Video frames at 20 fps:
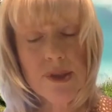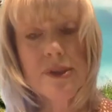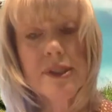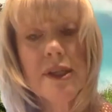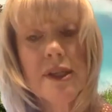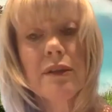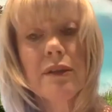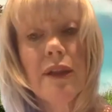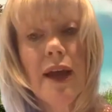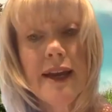So
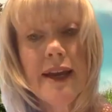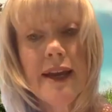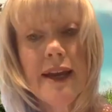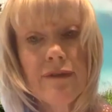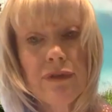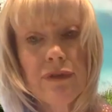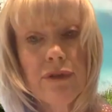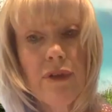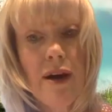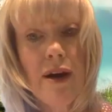it's a
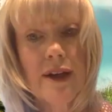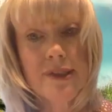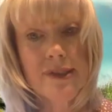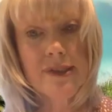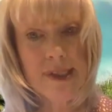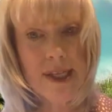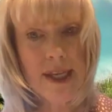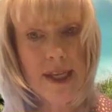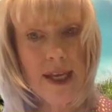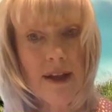lifelong
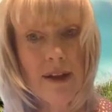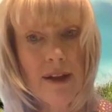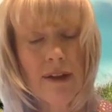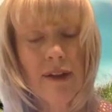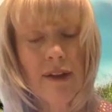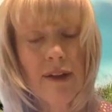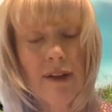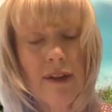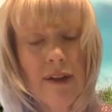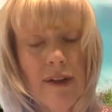
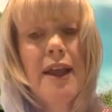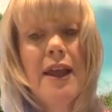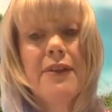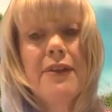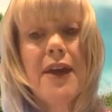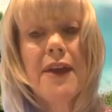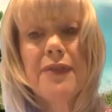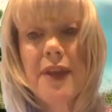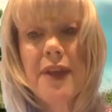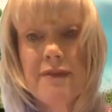skill
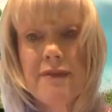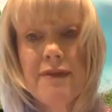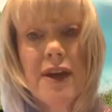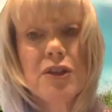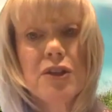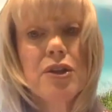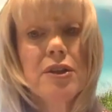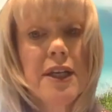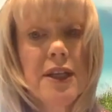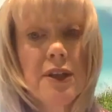that they
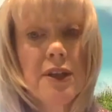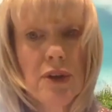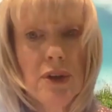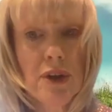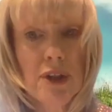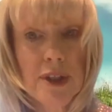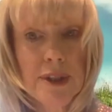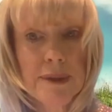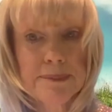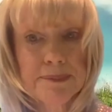eventually
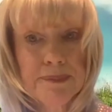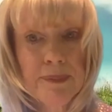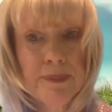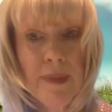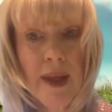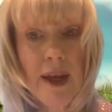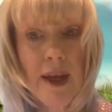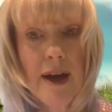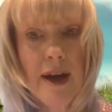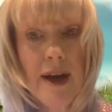learn
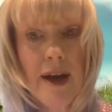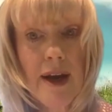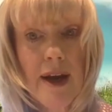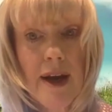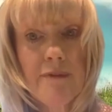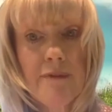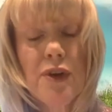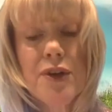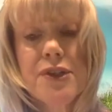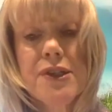
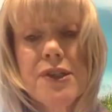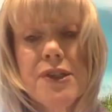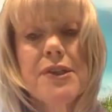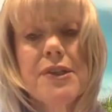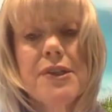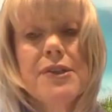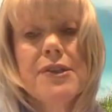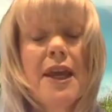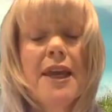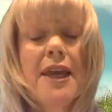
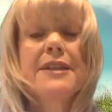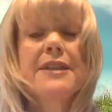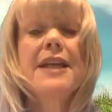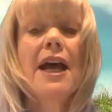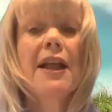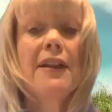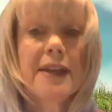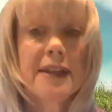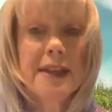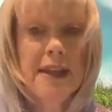versus
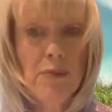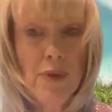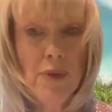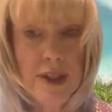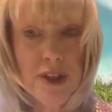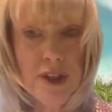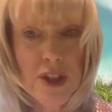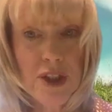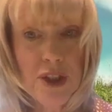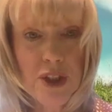telling them
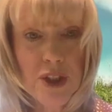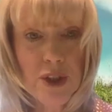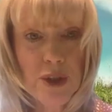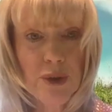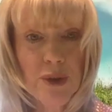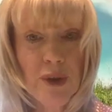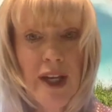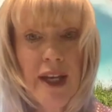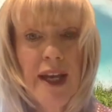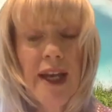what to
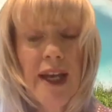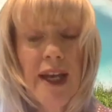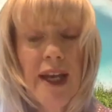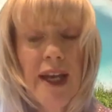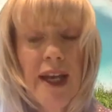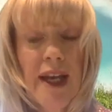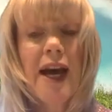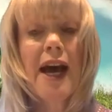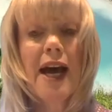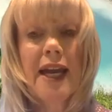do.
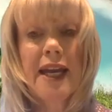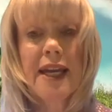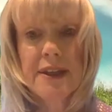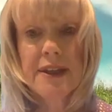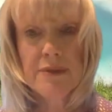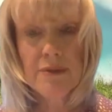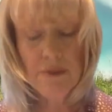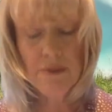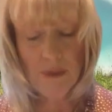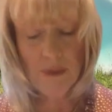
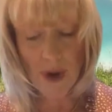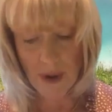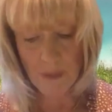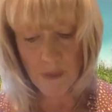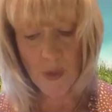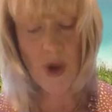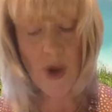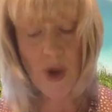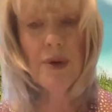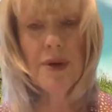I
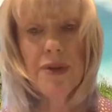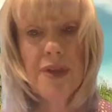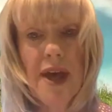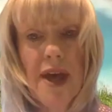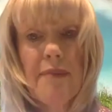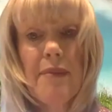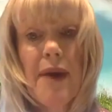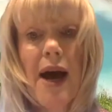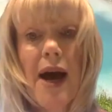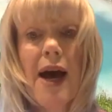work with
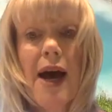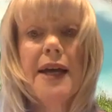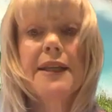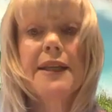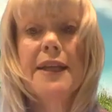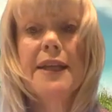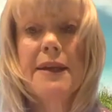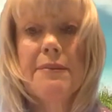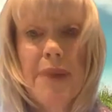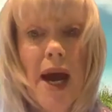them
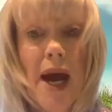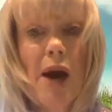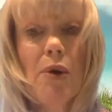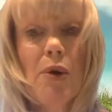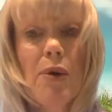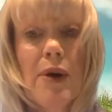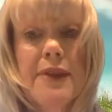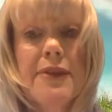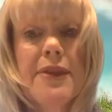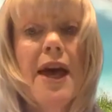on
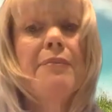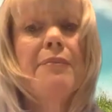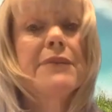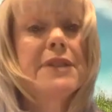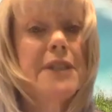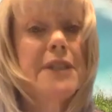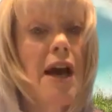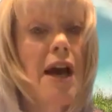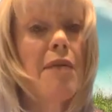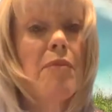empowering them
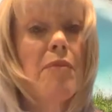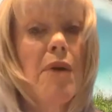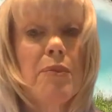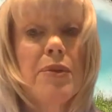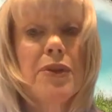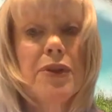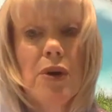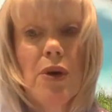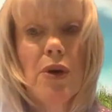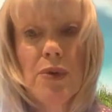to come up
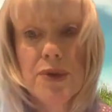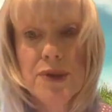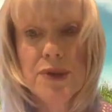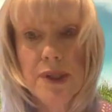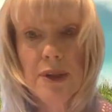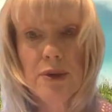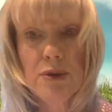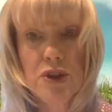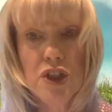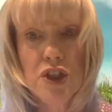with their own
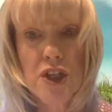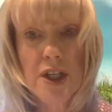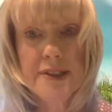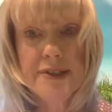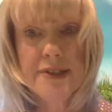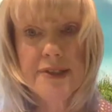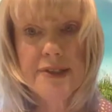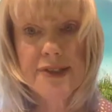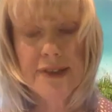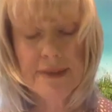
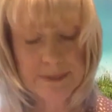solutions.